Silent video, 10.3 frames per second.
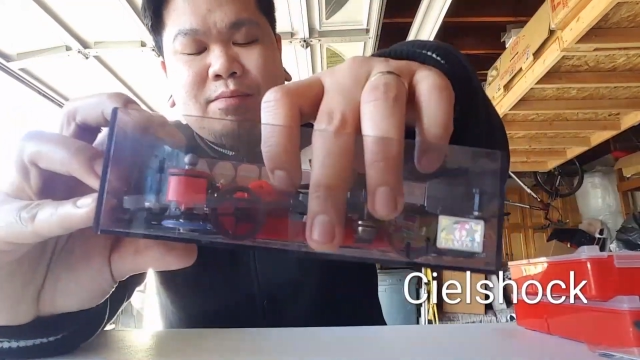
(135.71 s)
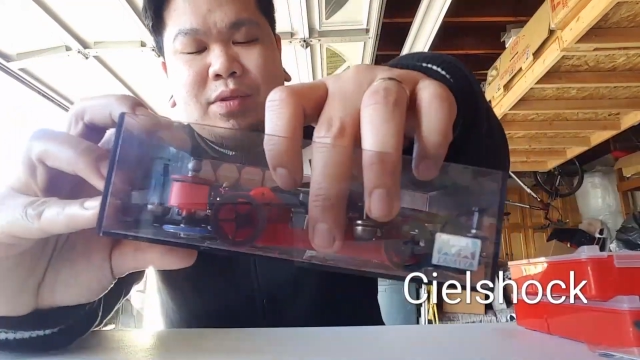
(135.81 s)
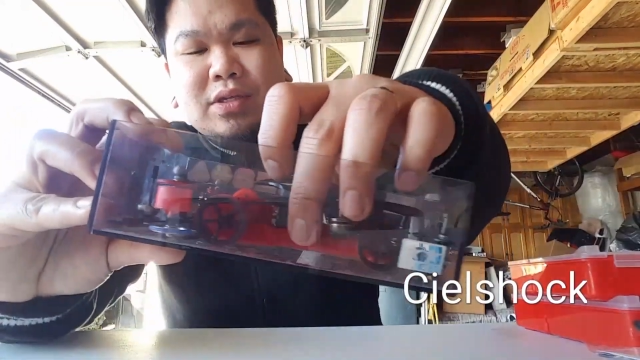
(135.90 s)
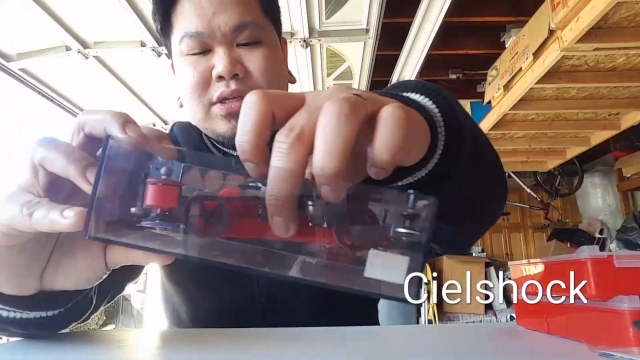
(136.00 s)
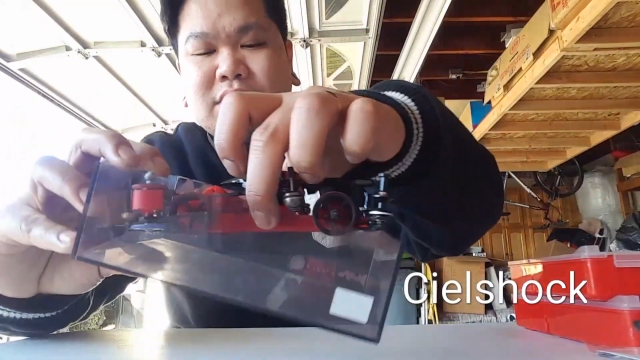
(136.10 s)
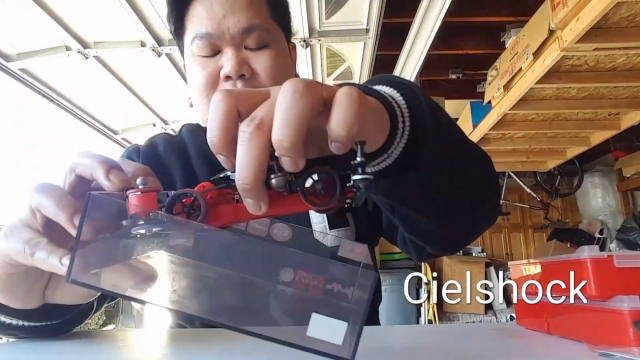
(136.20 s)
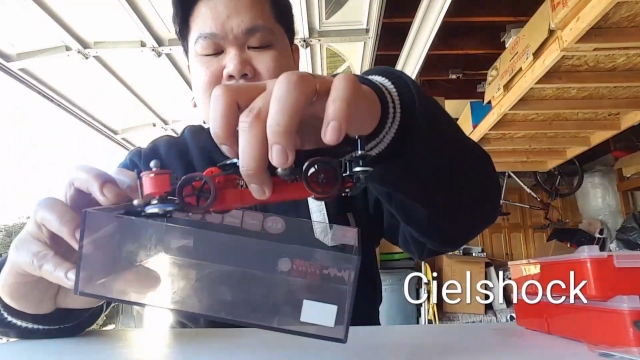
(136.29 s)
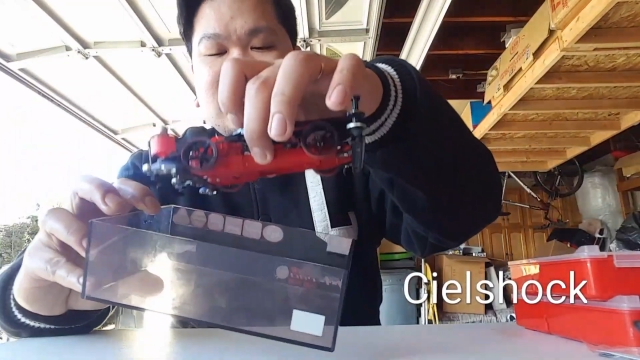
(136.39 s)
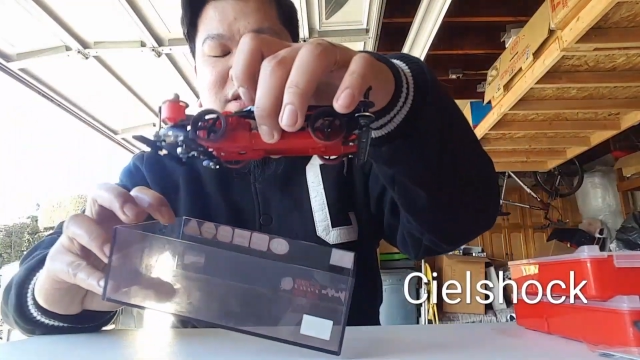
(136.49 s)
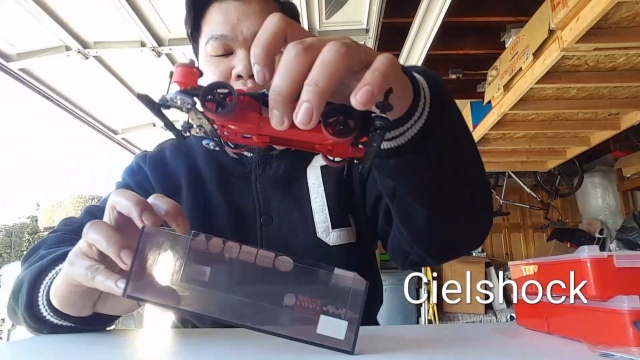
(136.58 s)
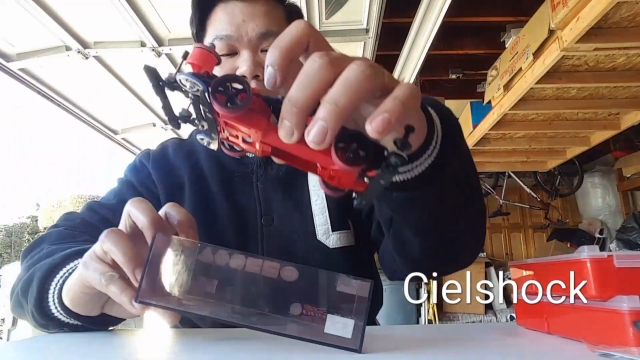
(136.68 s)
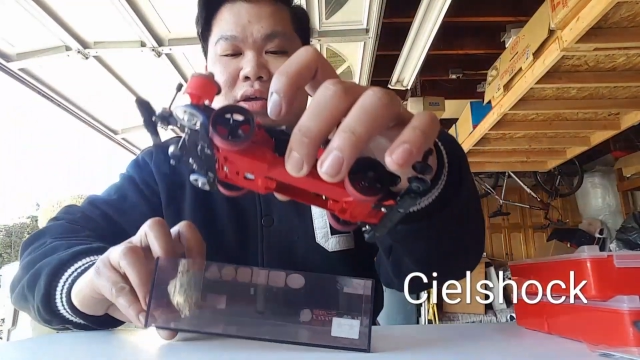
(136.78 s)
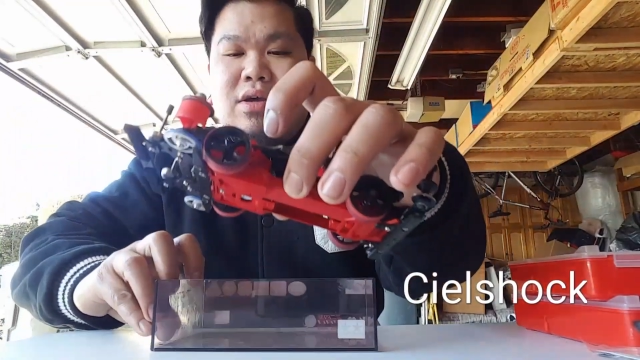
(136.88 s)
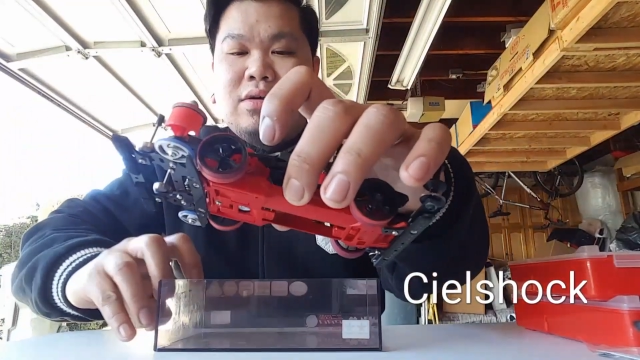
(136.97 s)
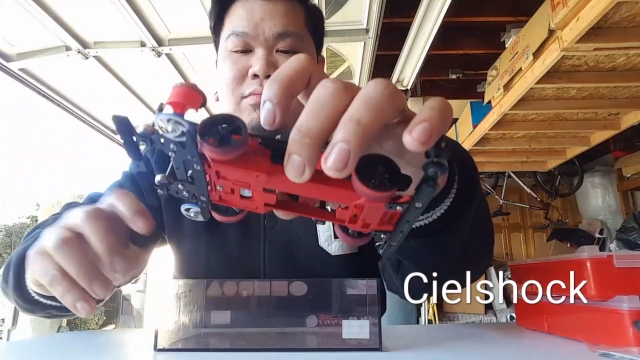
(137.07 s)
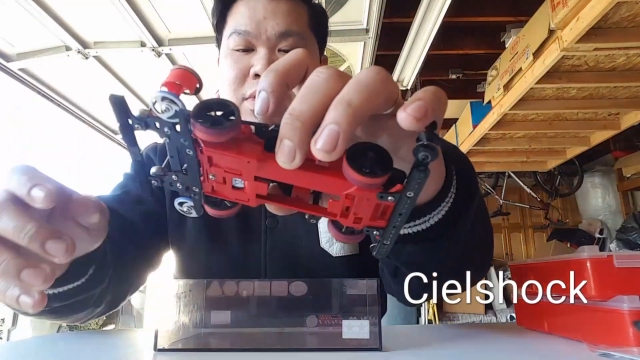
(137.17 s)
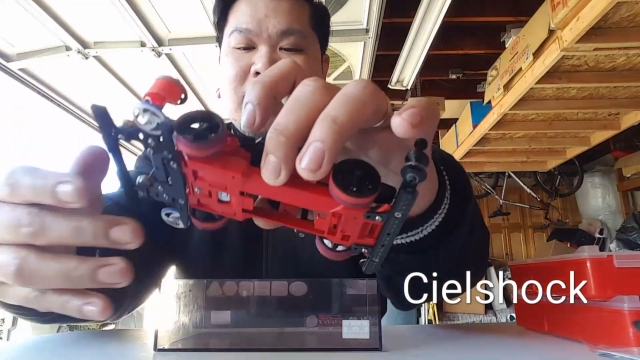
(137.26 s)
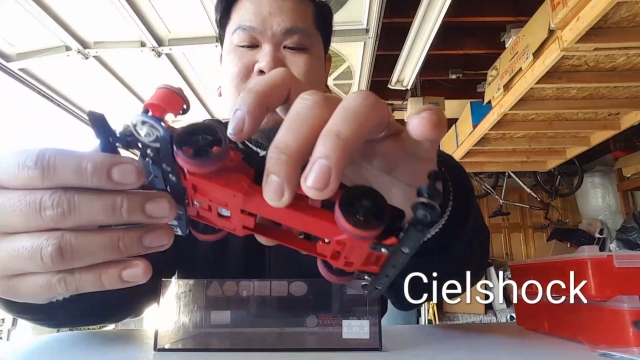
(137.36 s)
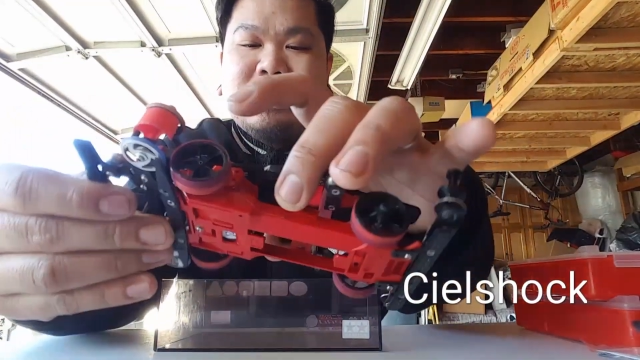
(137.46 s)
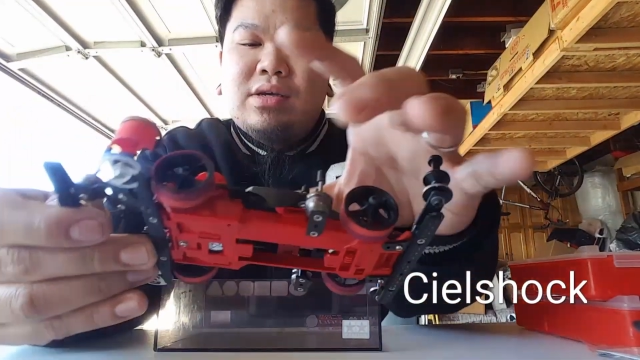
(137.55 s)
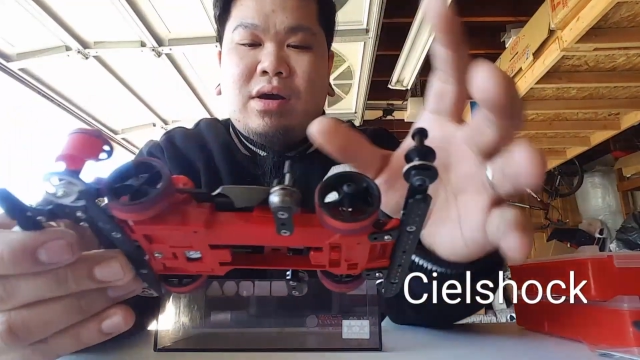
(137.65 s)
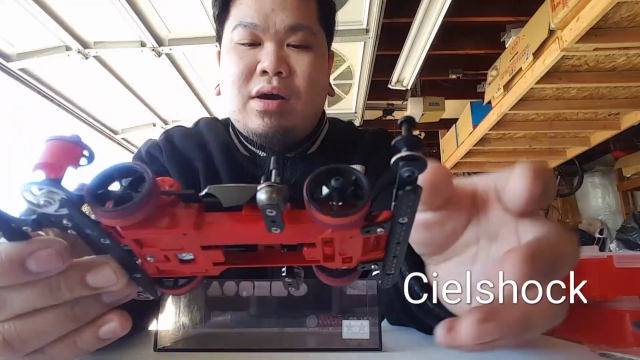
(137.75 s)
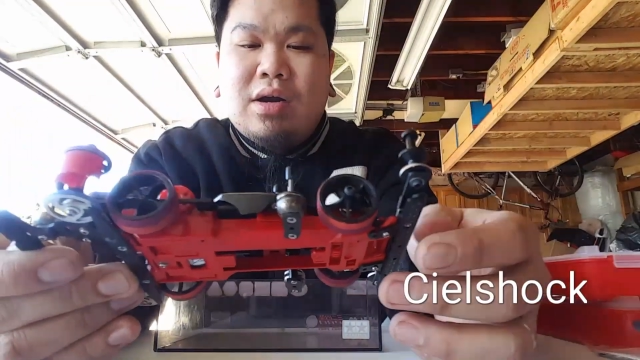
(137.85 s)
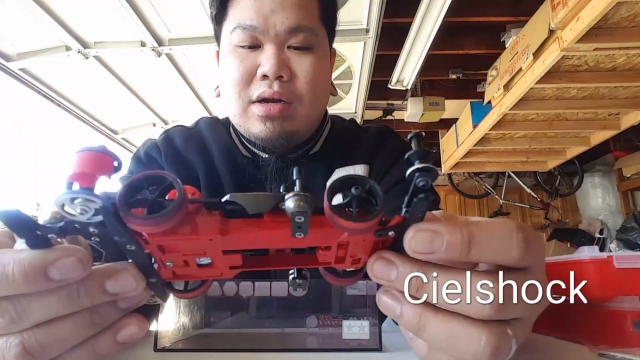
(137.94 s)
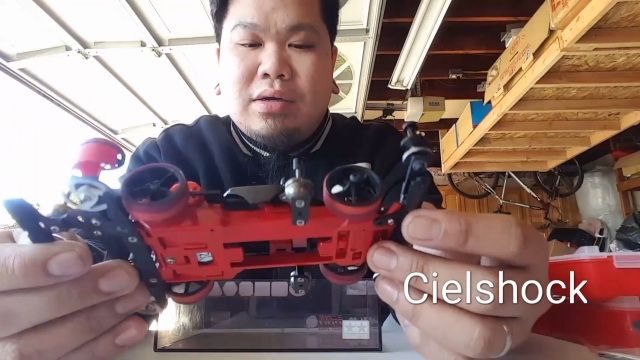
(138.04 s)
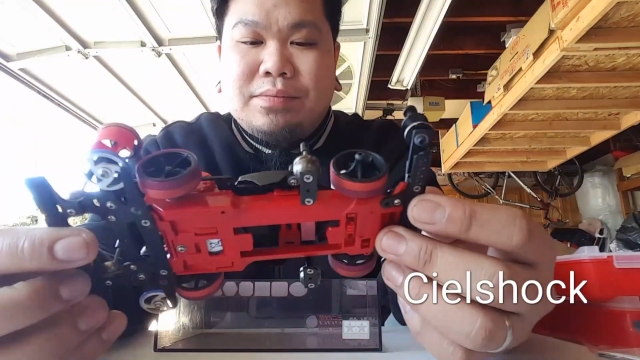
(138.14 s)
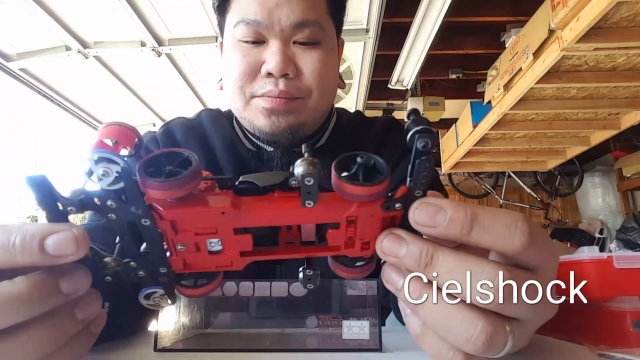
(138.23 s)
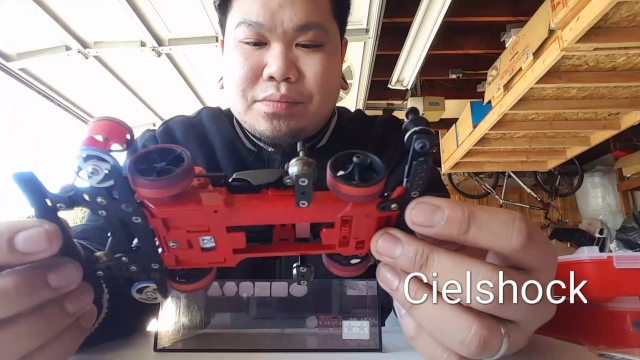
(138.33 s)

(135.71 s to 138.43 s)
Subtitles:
this is a MiG's car,